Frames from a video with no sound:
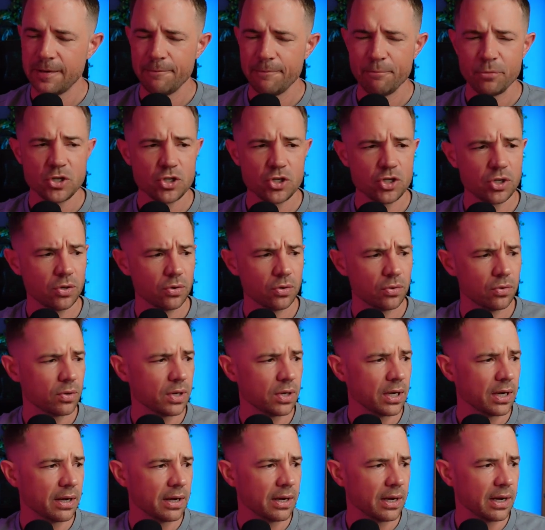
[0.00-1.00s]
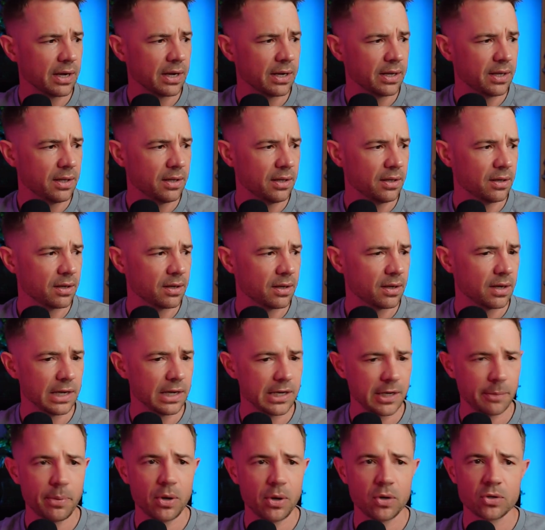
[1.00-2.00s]
Do you know, I had a
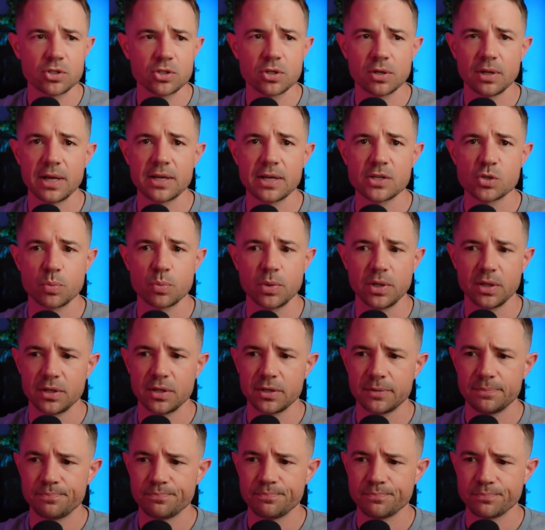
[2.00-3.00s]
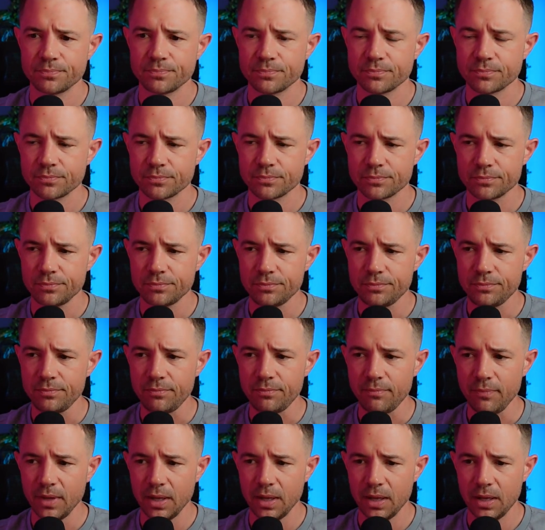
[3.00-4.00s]
puncture last week.
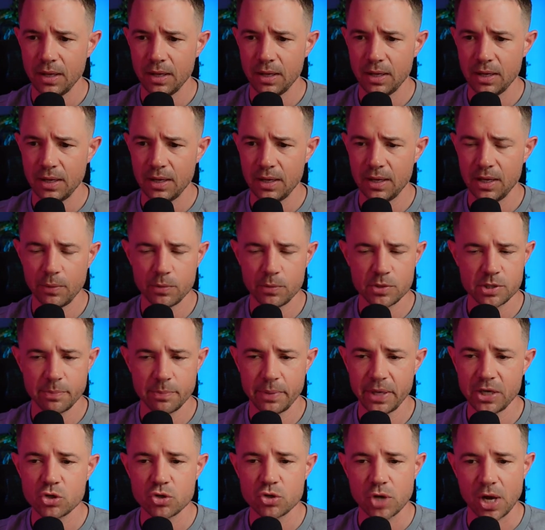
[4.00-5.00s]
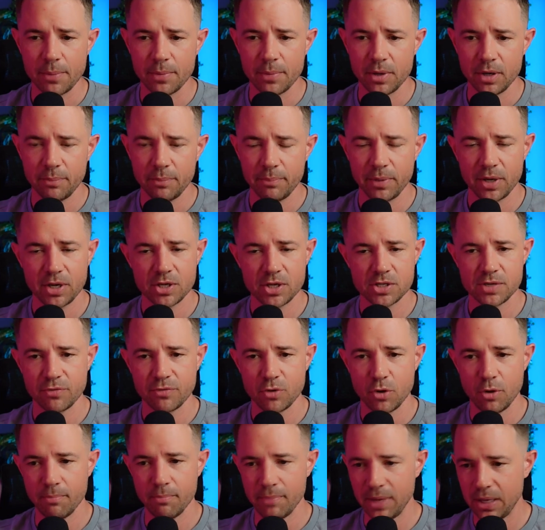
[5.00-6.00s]
It was a big drama because I've
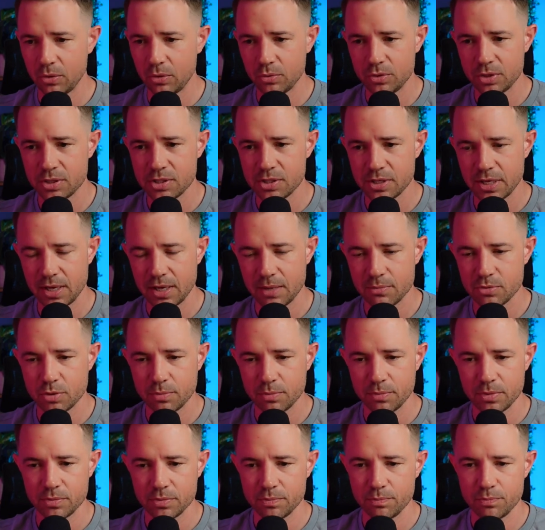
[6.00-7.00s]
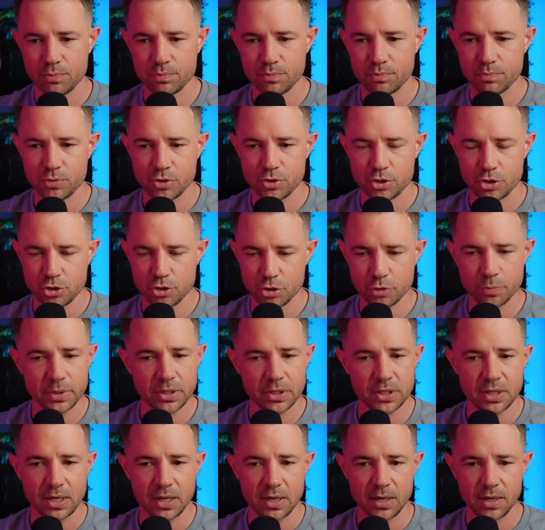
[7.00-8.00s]
got metal dust caps on my stupid
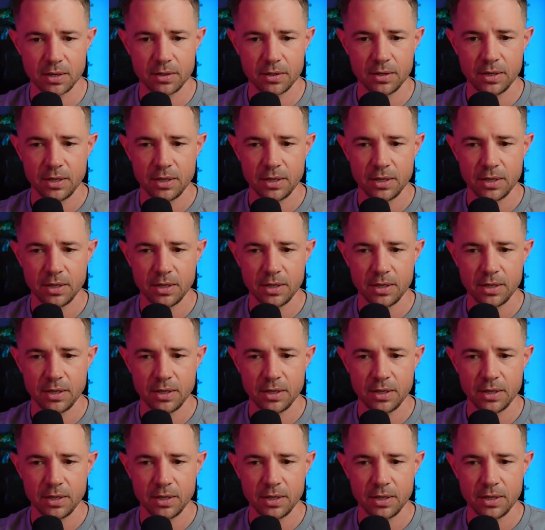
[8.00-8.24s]
car